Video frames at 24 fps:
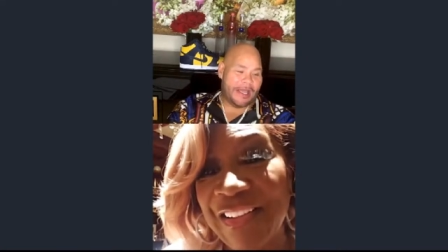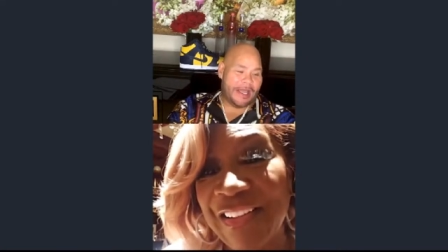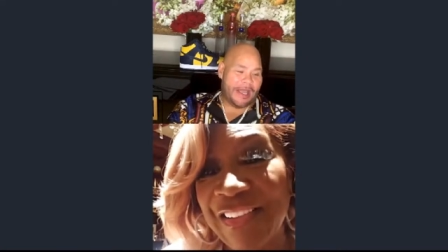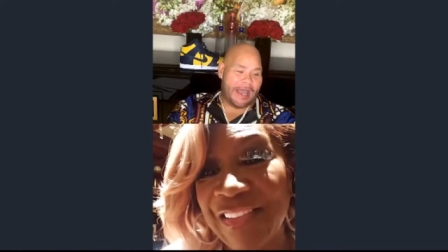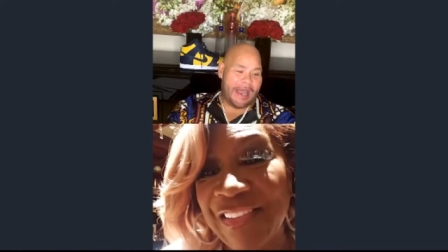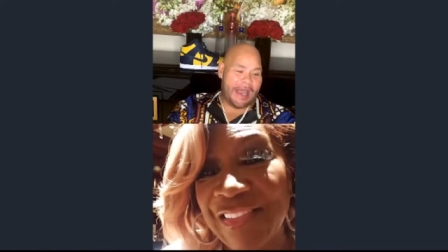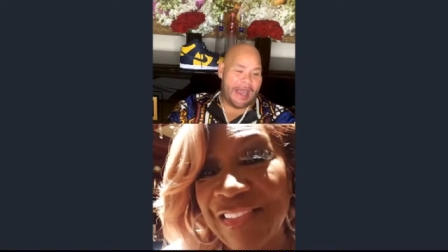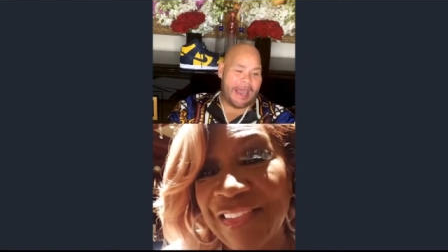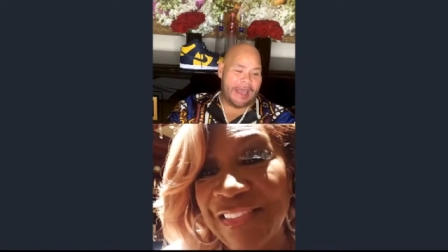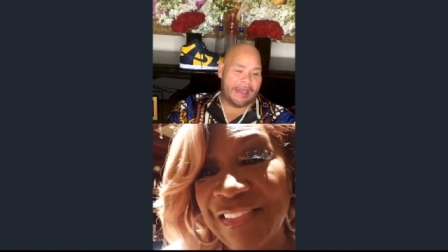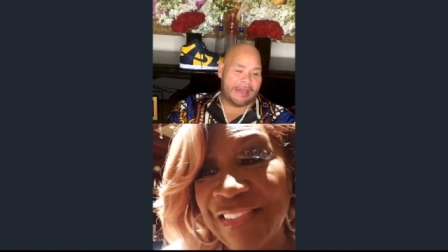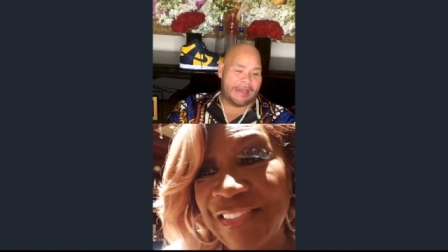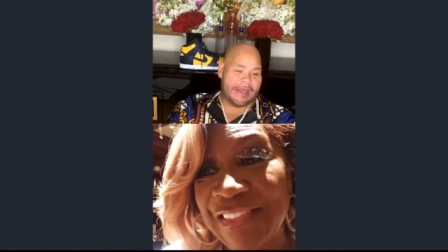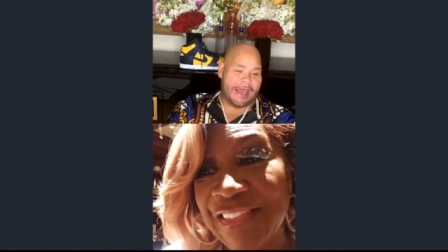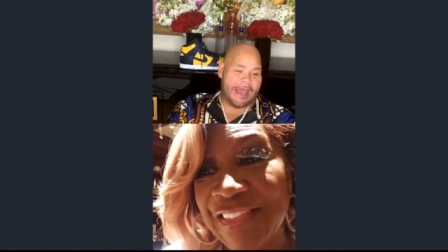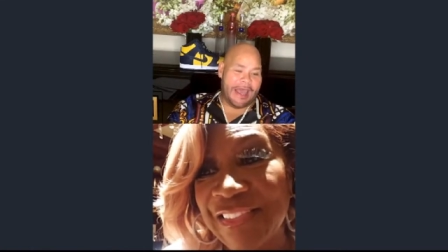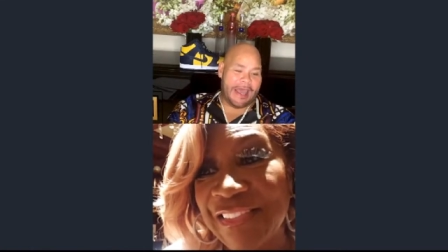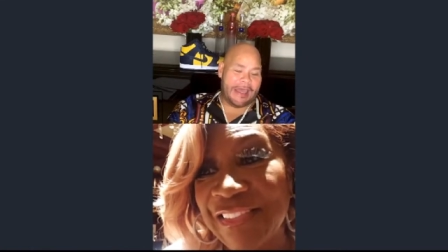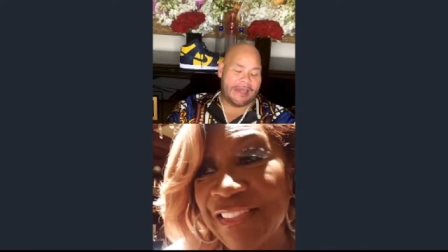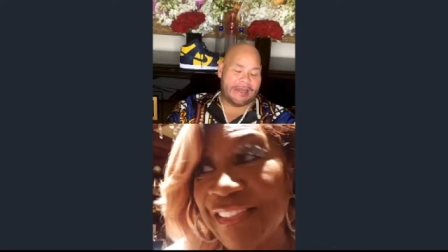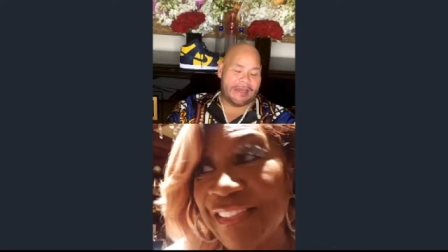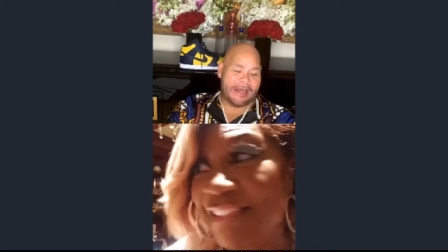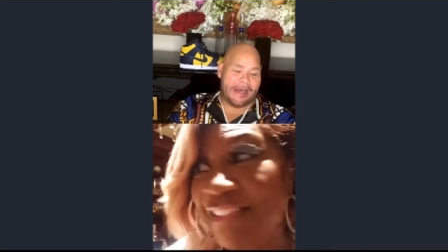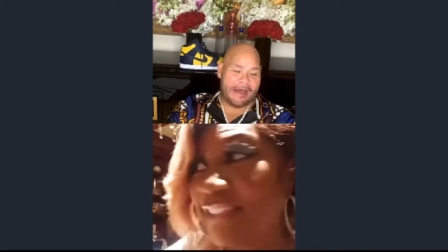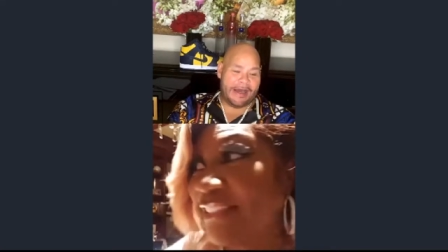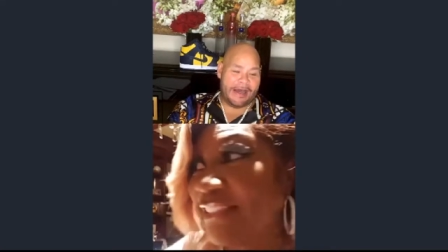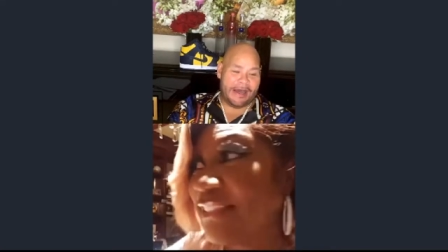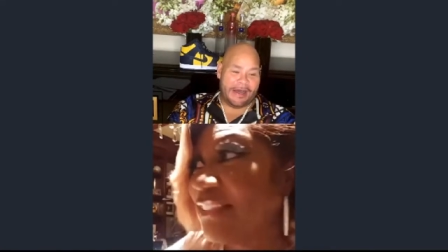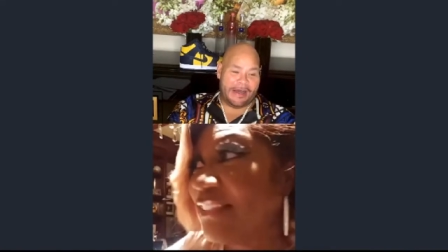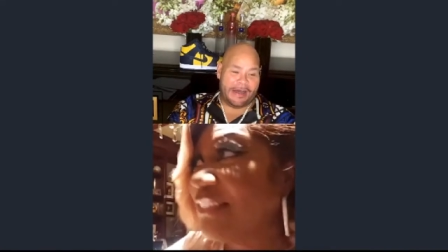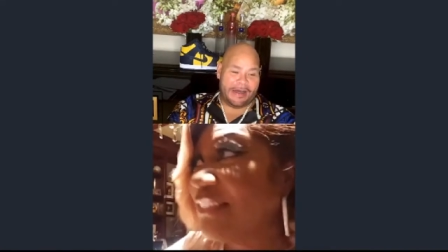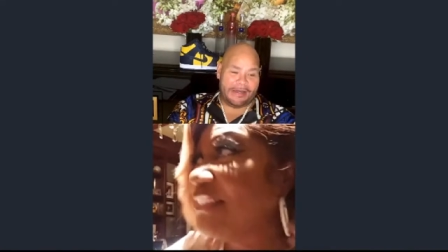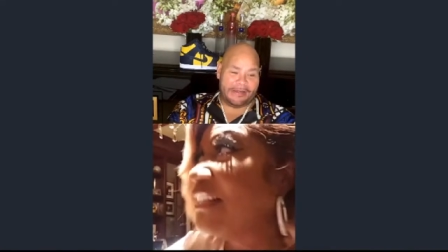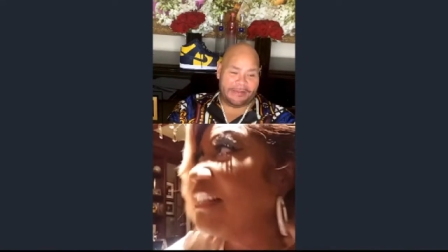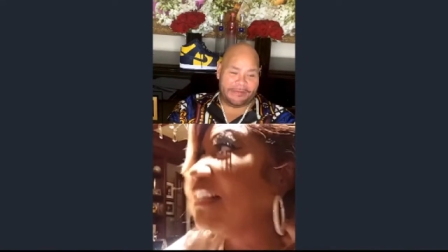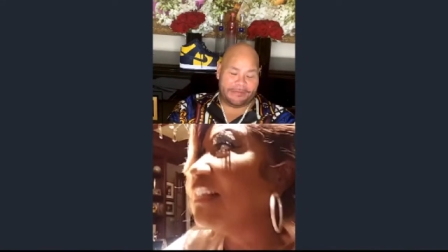And, and,
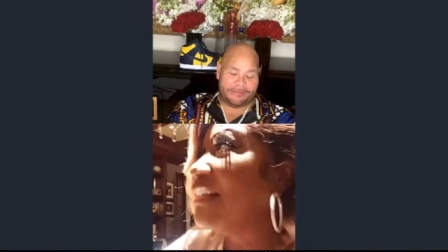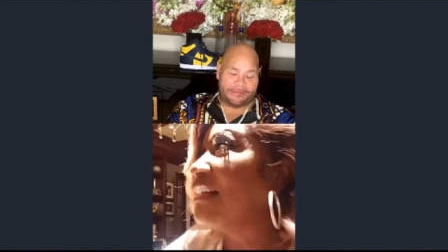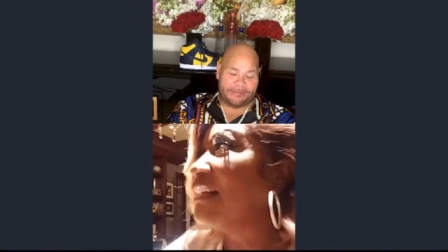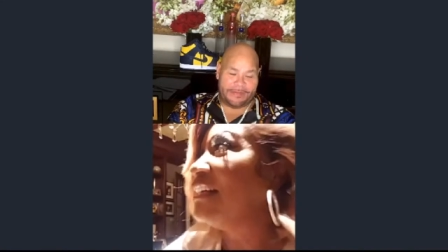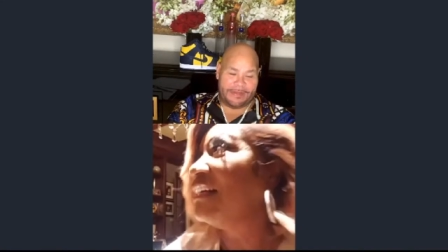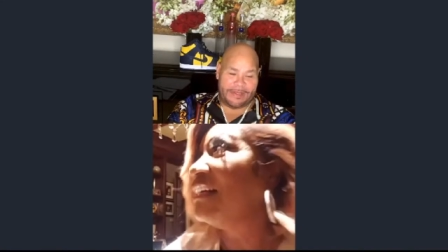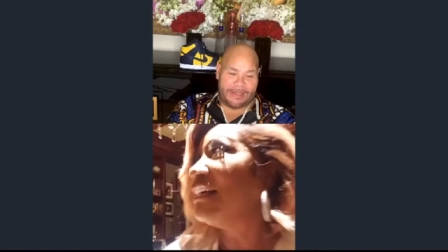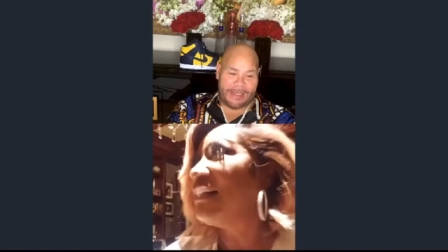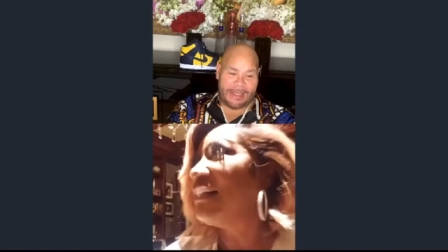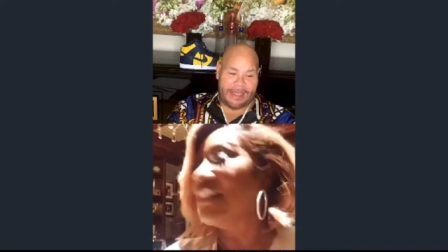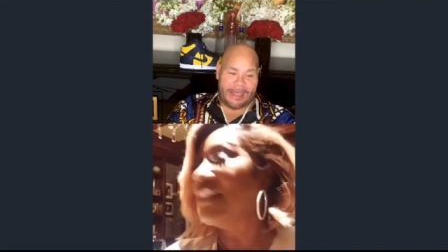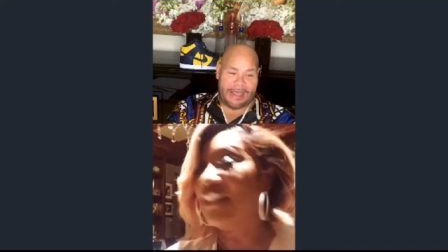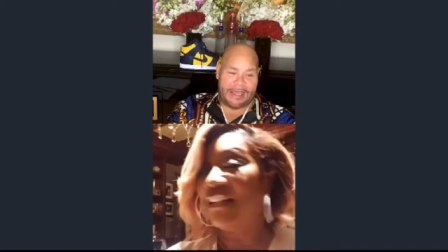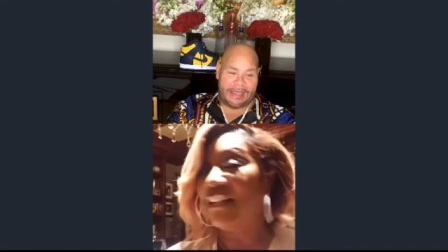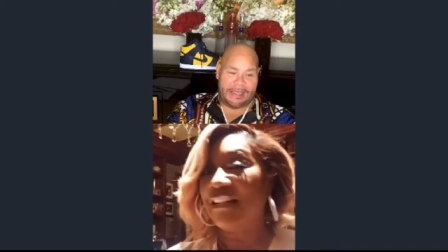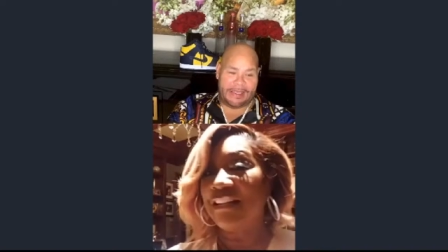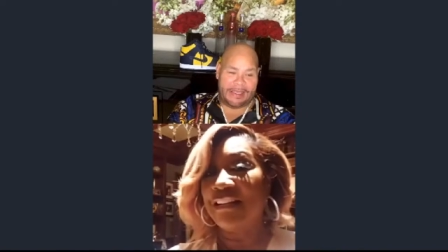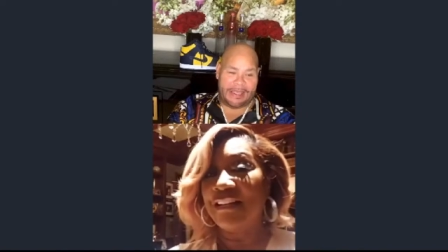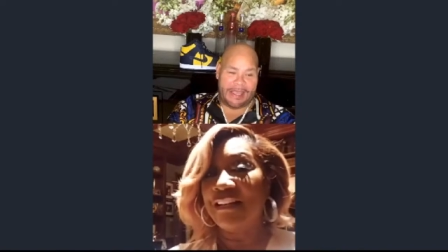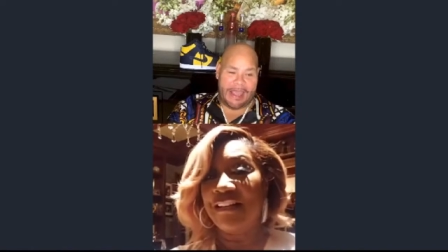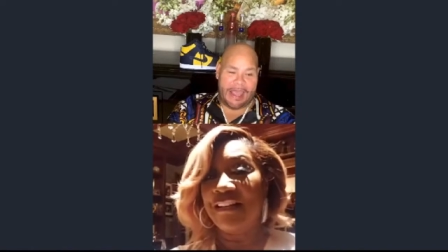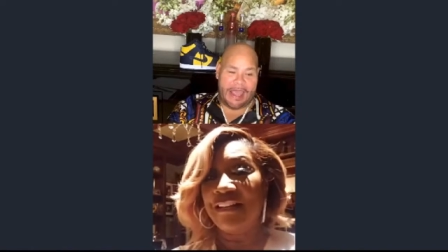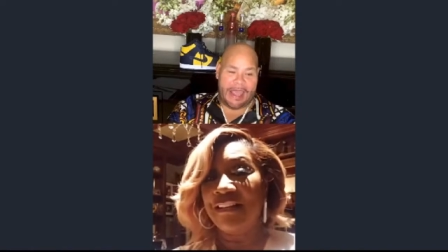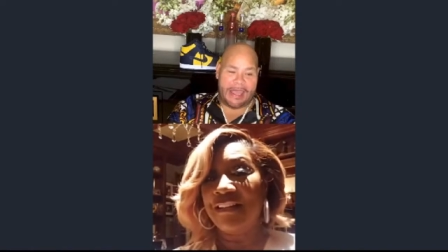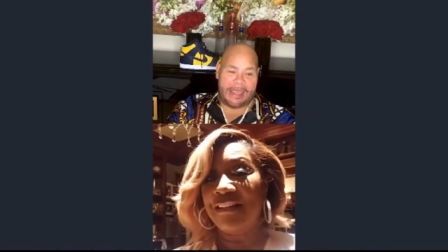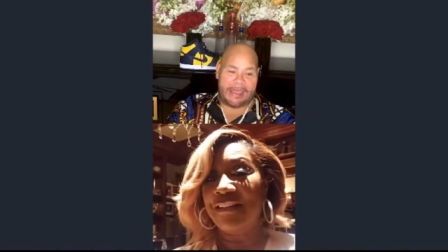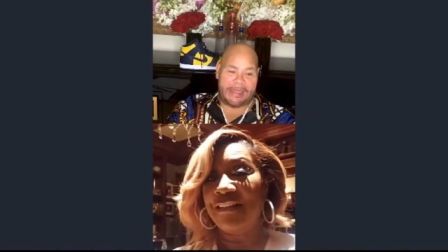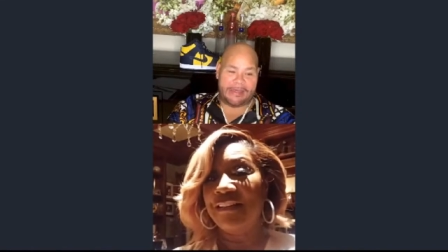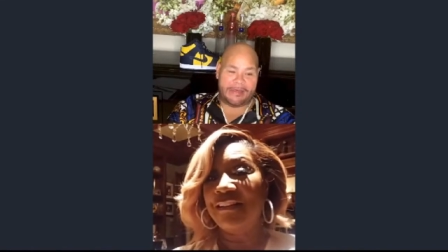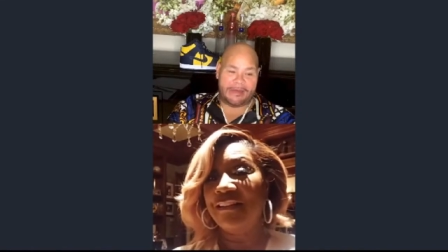uh, and